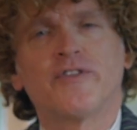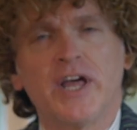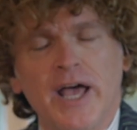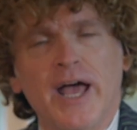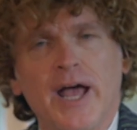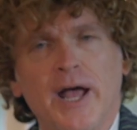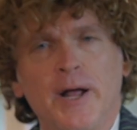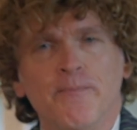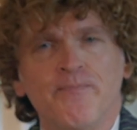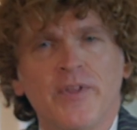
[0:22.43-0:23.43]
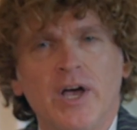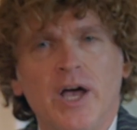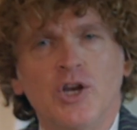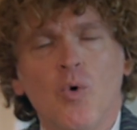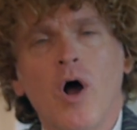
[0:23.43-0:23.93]
today
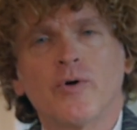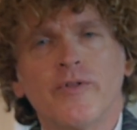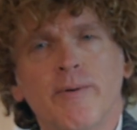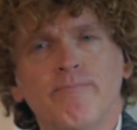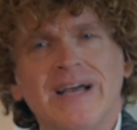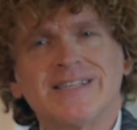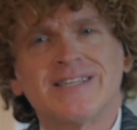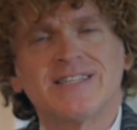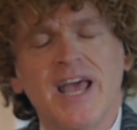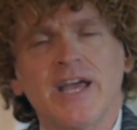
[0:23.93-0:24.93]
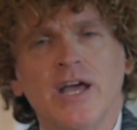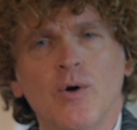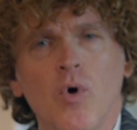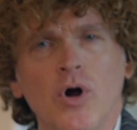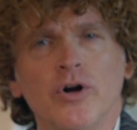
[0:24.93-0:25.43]
and you walk with him by saying
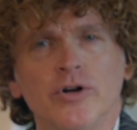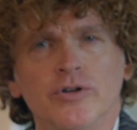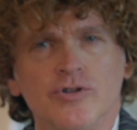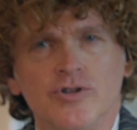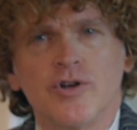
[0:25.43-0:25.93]
words